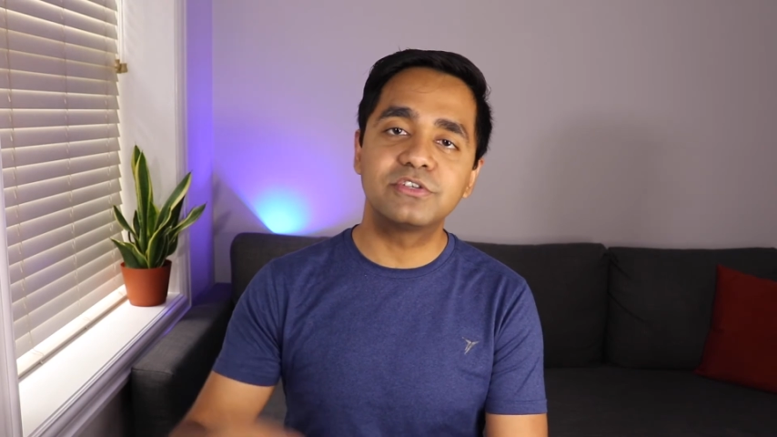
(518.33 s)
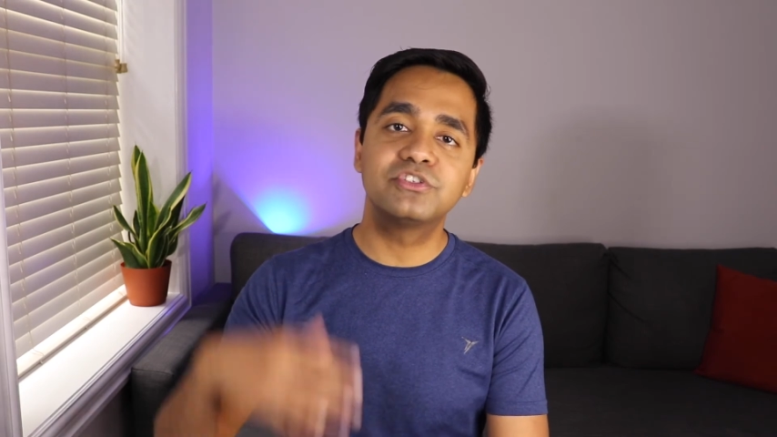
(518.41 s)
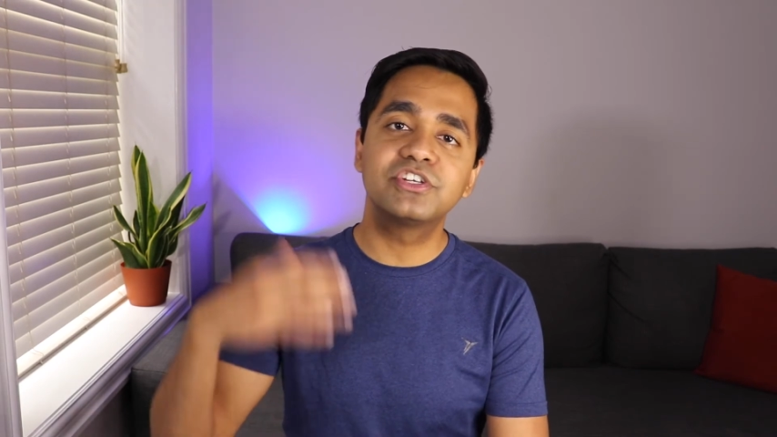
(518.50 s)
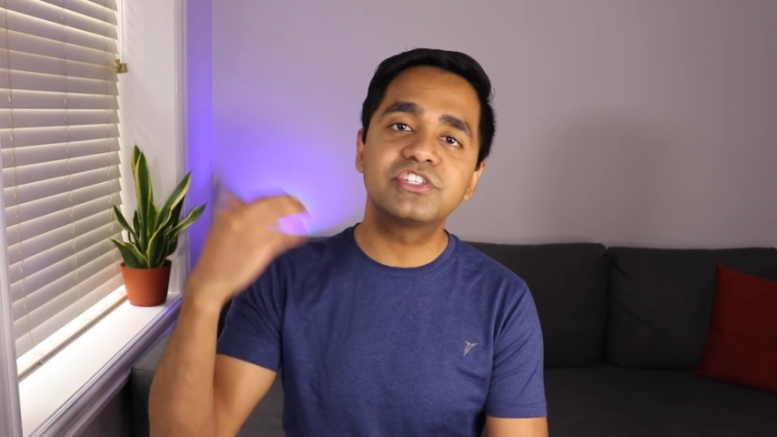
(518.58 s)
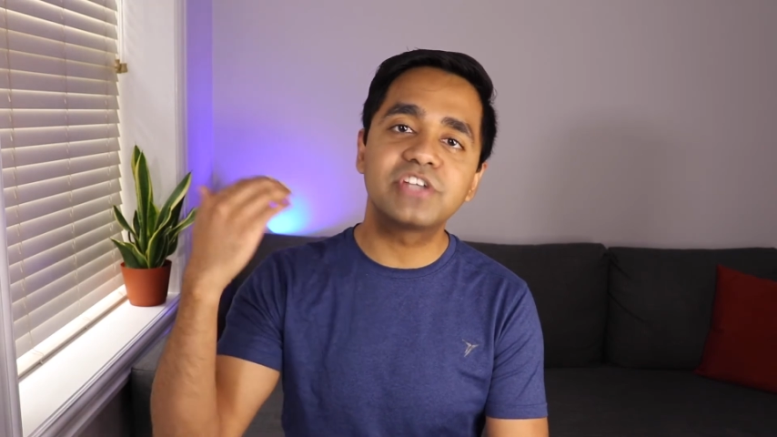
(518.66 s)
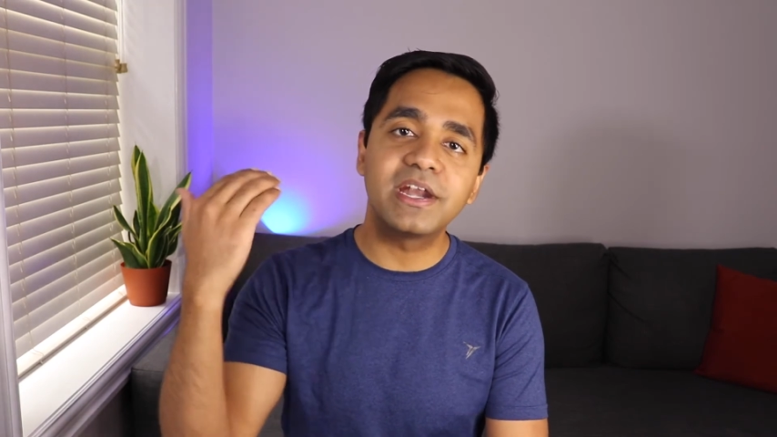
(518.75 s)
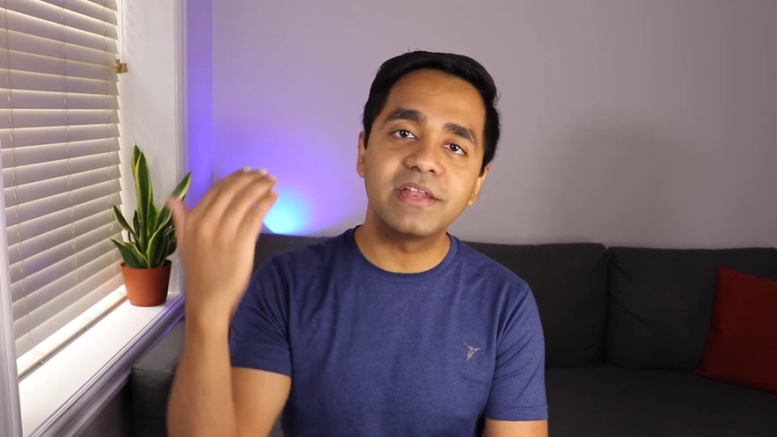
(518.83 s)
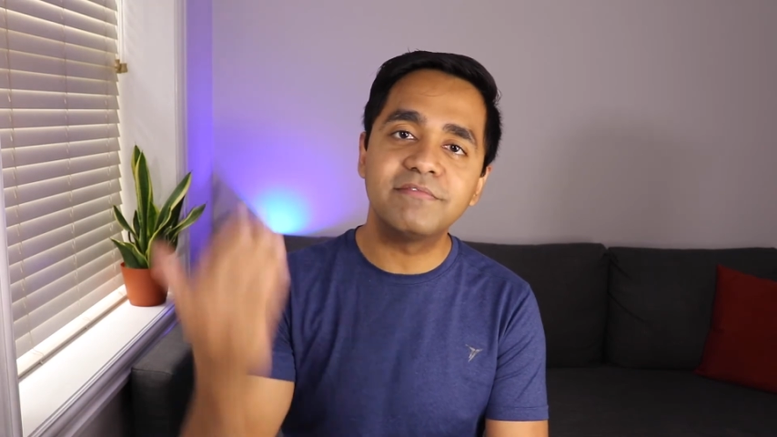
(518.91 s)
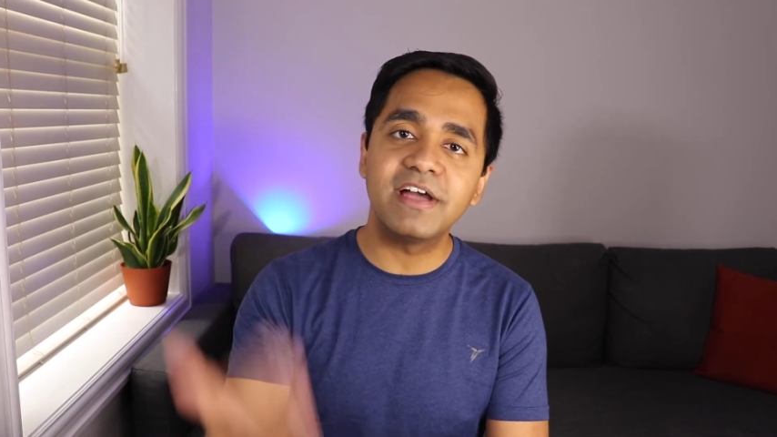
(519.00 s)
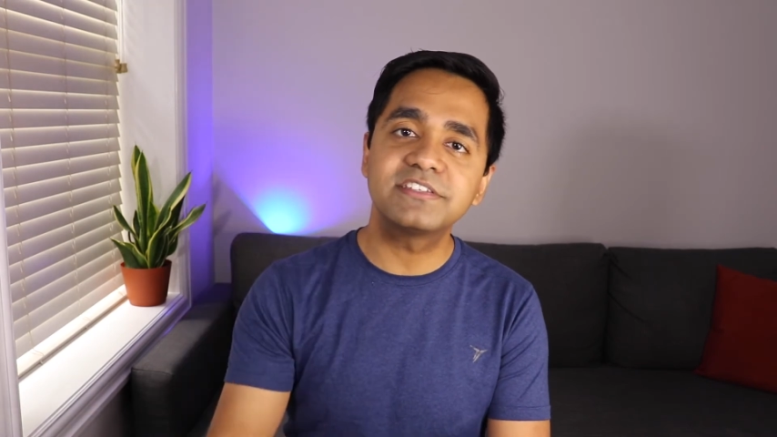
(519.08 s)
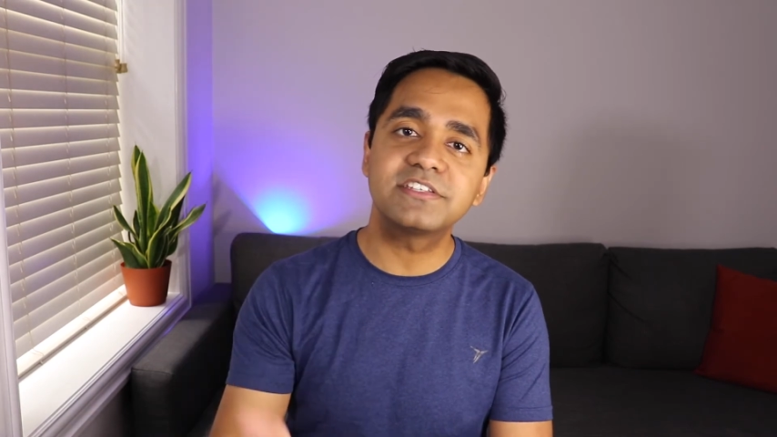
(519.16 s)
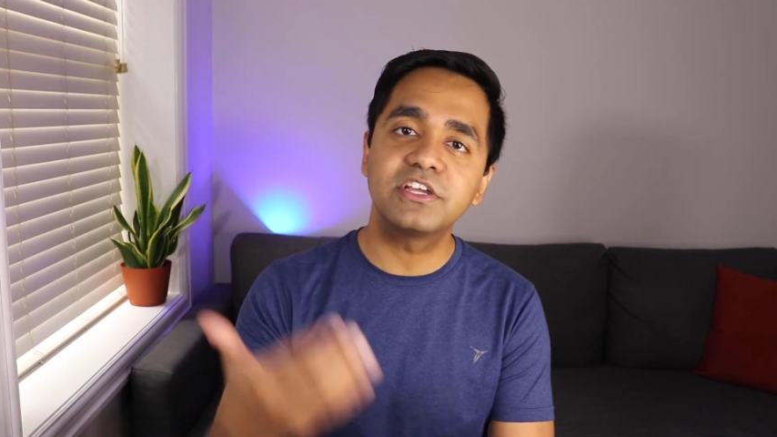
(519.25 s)
to just start
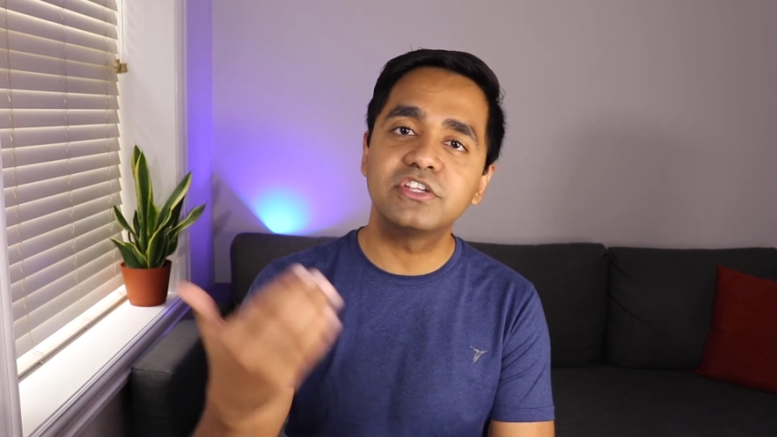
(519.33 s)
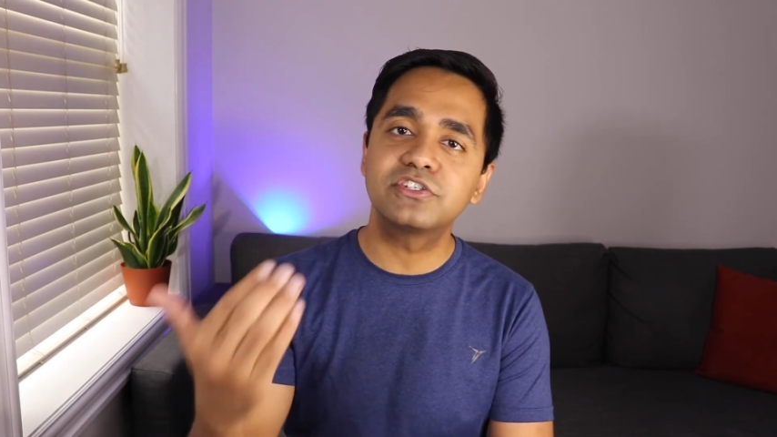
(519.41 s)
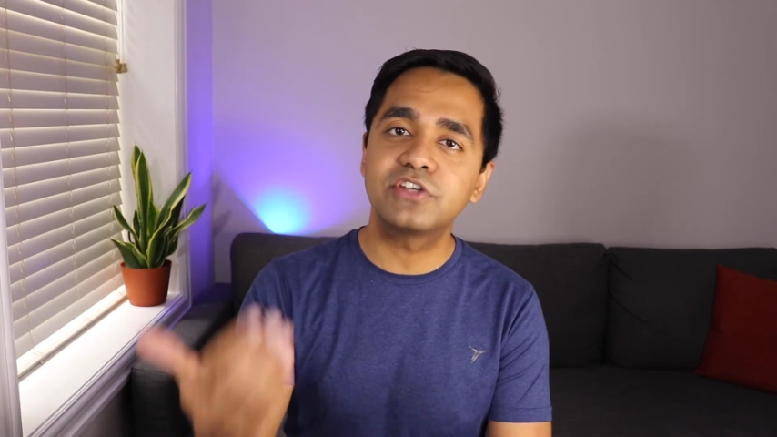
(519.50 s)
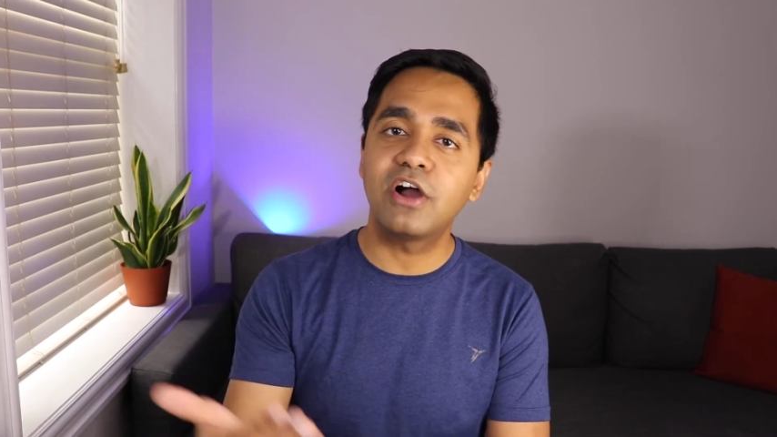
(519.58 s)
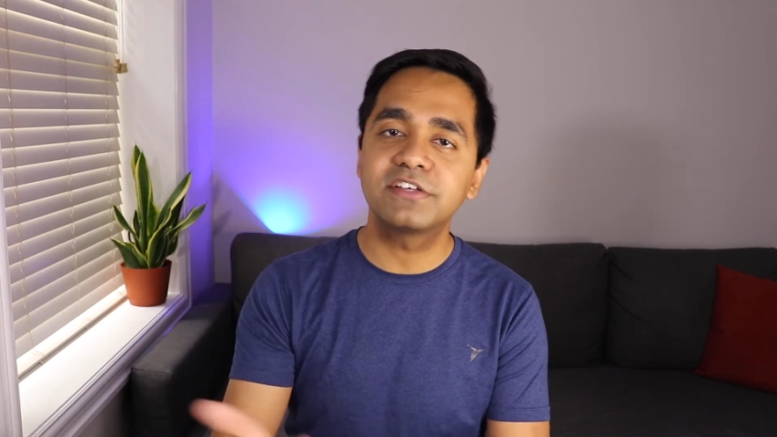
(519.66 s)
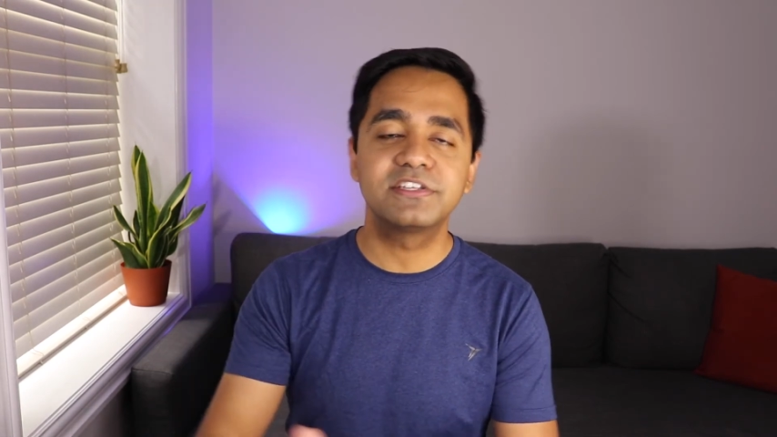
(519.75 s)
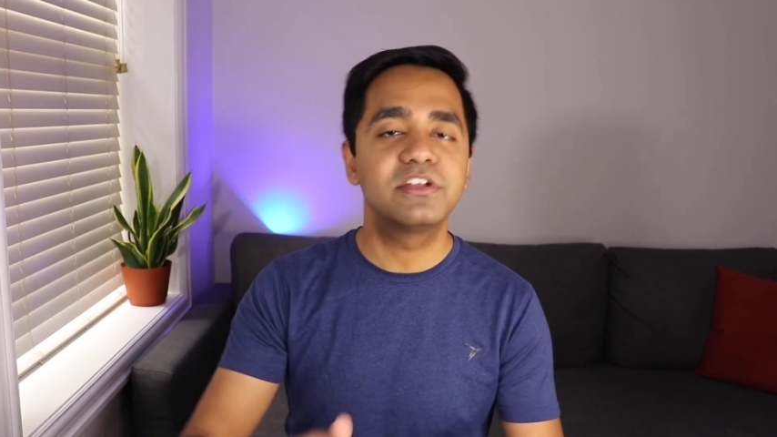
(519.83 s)
investing in stocks